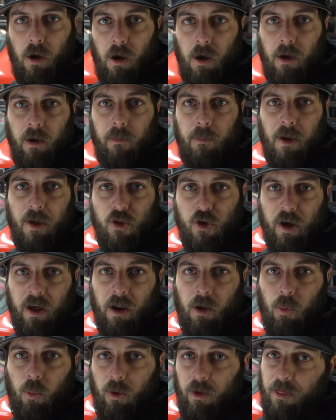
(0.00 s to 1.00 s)
on my
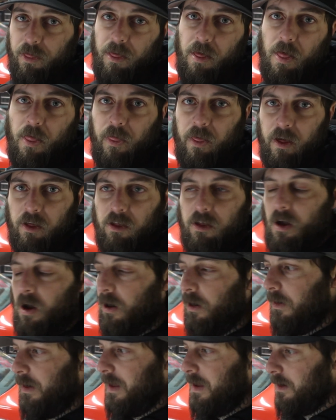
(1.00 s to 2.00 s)
channel with this
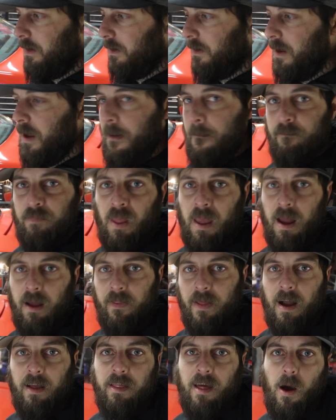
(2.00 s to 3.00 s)
car here, and
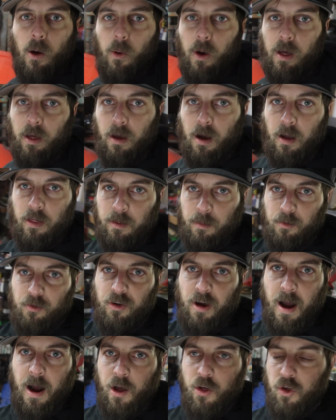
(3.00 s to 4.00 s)
that's how I got some
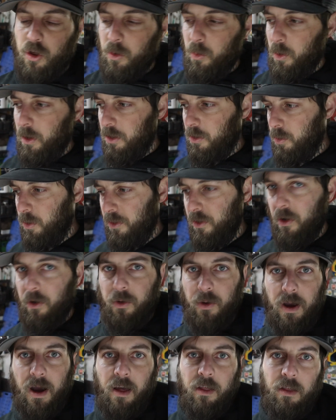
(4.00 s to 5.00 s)
traction, was with all
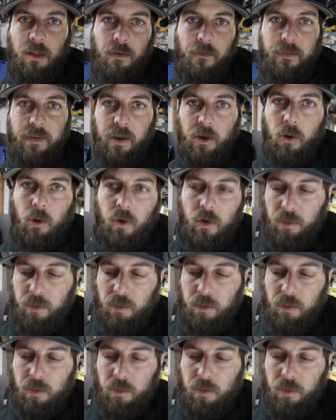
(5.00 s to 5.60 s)
you guys in the Fiero